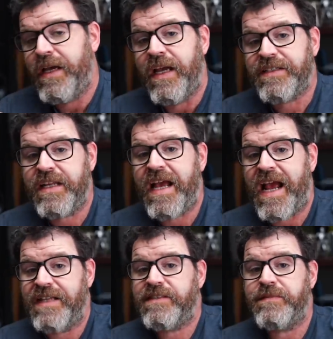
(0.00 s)
is going to
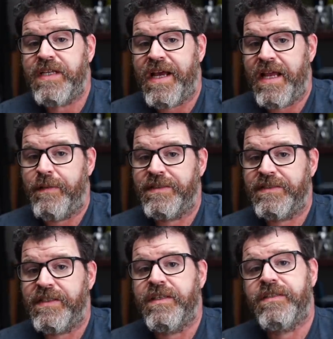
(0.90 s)
add some dynamics
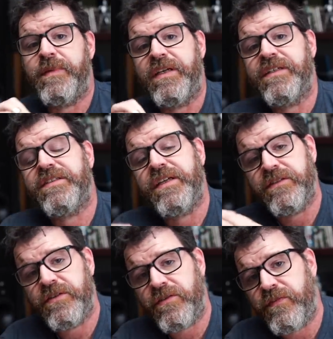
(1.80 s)
to this because the
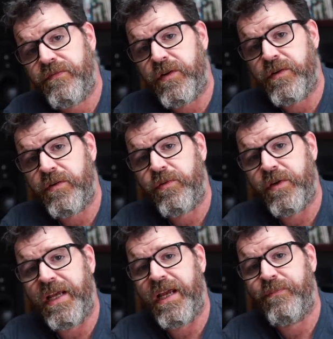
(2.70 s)
internal phono
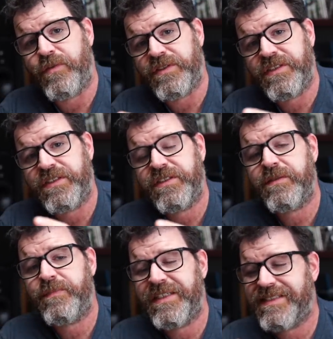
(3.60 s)
preamp was just a
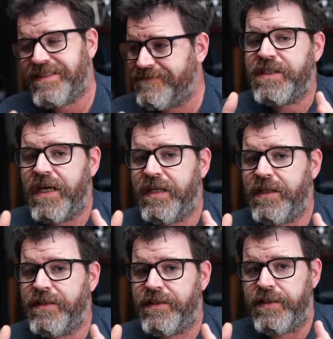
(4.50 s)
bit kind of
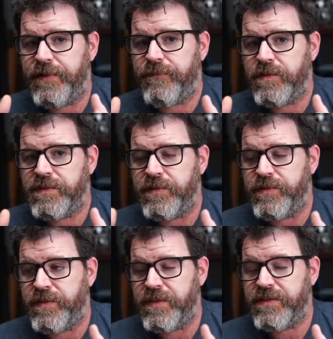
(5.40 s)
like the difference
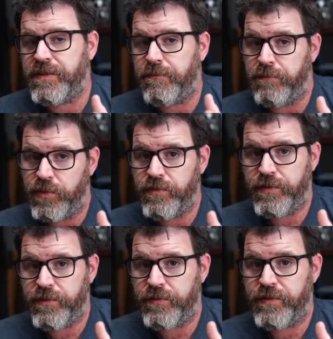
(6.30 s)
between listening to
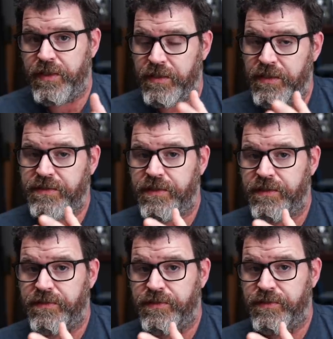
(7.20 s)
Bluetooth and
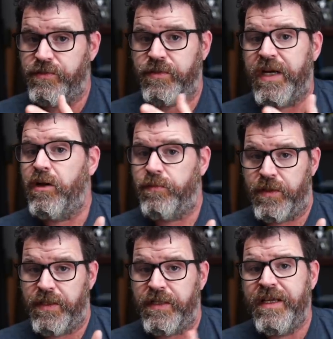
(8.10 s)
listening to
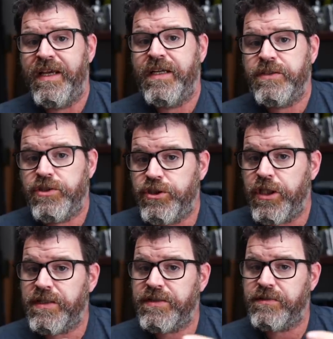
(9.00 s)
AirPlay.
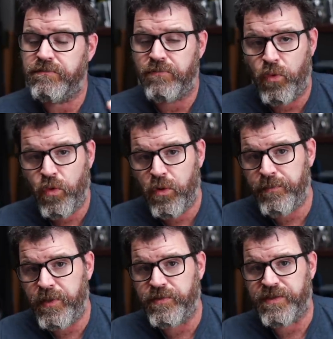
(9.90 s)
Just more
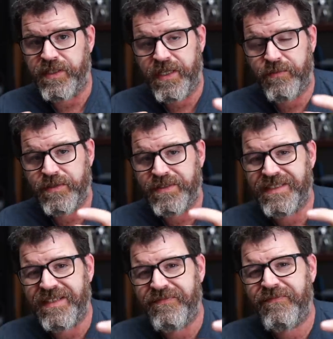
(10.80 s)
music. It was
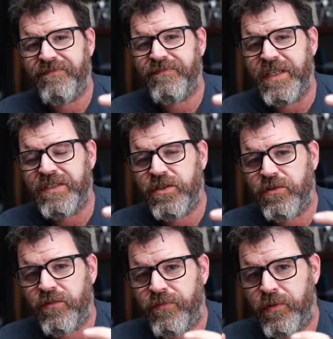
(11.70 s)
the, the
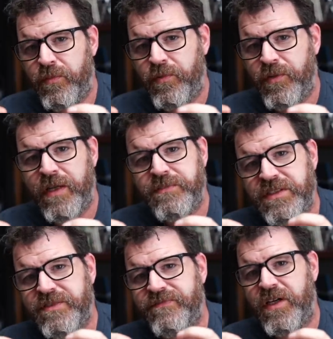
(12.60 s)
internal phono preamp
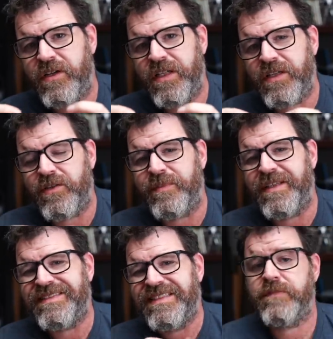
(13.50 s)
just felt a little
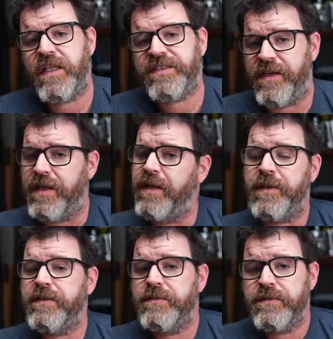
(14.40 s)
bit less
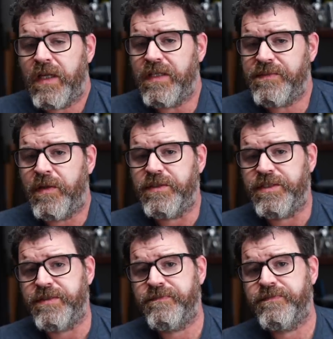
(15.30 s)
dynamic less
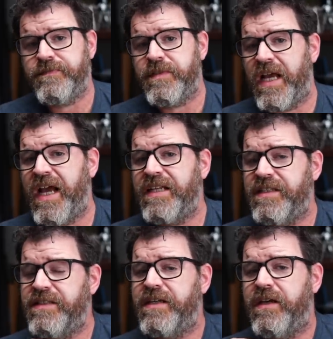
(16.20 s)
punchy. Had
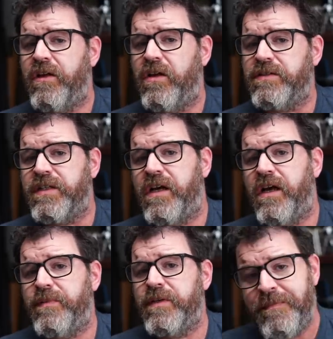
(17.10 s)
detail on
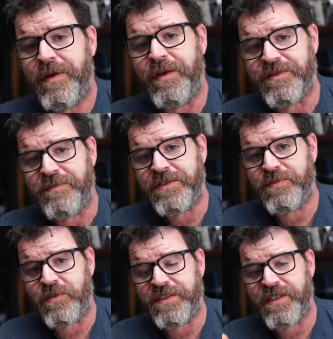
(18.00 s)
top, but it was much
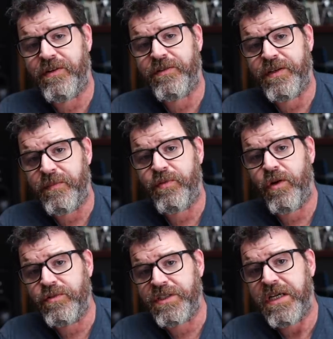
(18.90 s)
more sterile than the
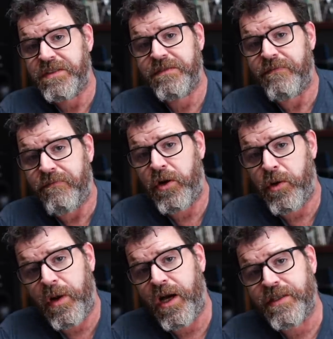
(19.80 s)
Pro-Ject
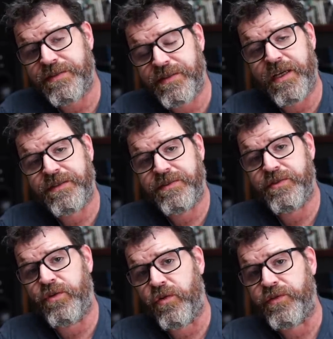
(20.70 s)
Phonobox
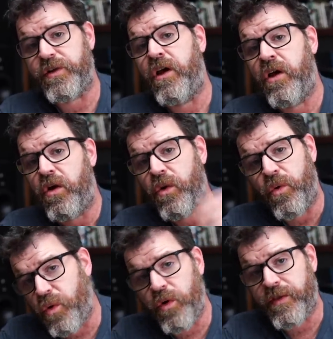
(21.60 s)
S2 Ultra
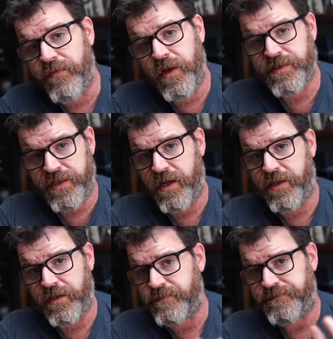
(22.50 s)
or the Fosi
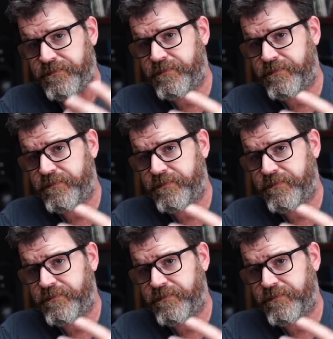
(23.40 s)
Audio